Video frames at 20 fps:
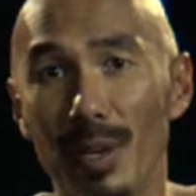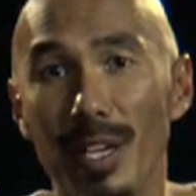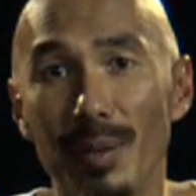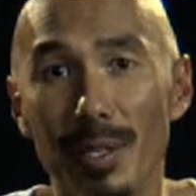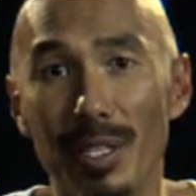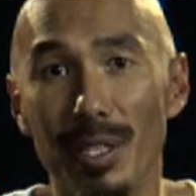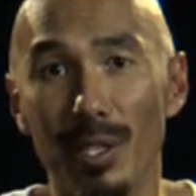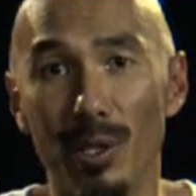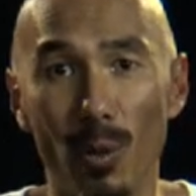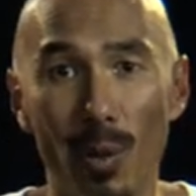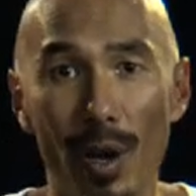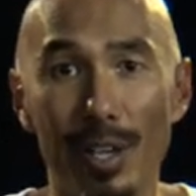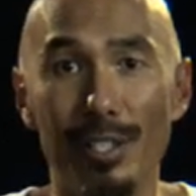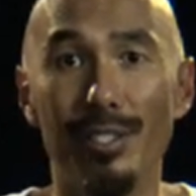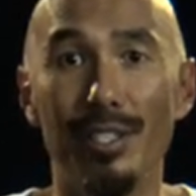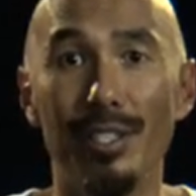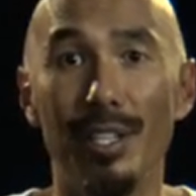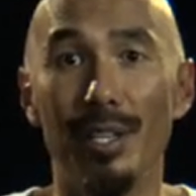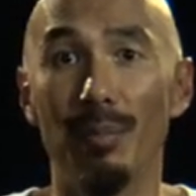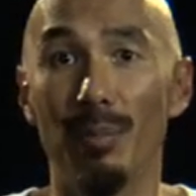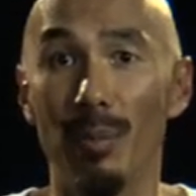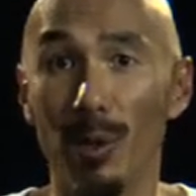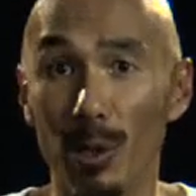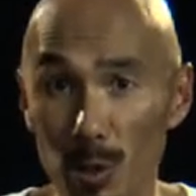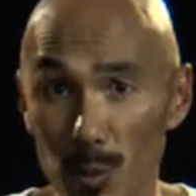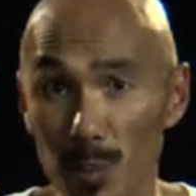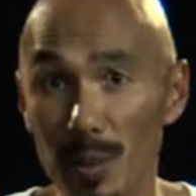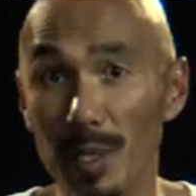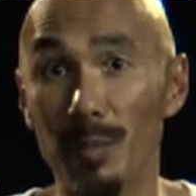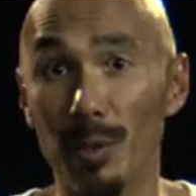Maybe the question that
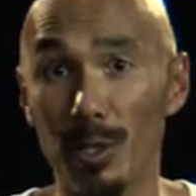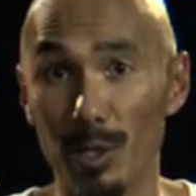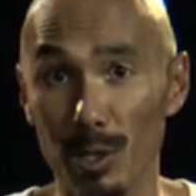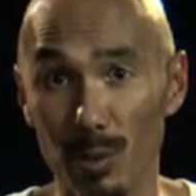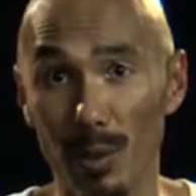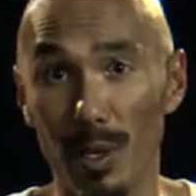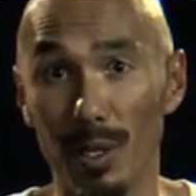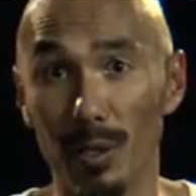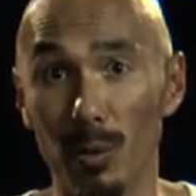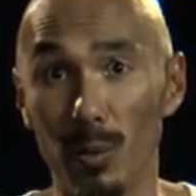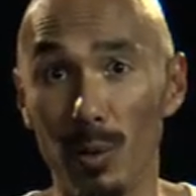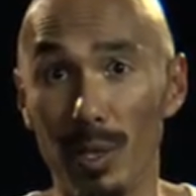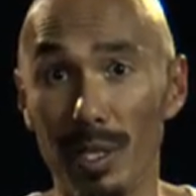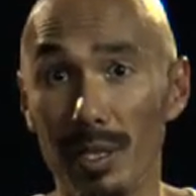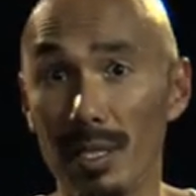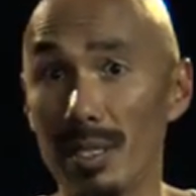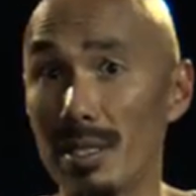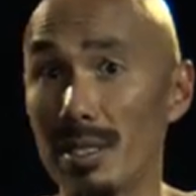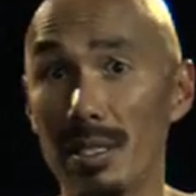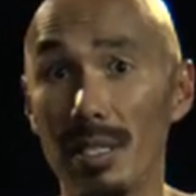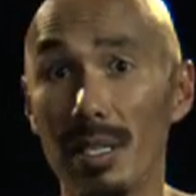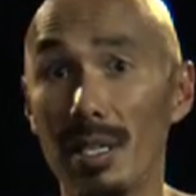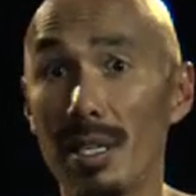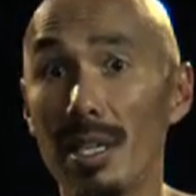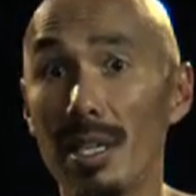most people struggle with is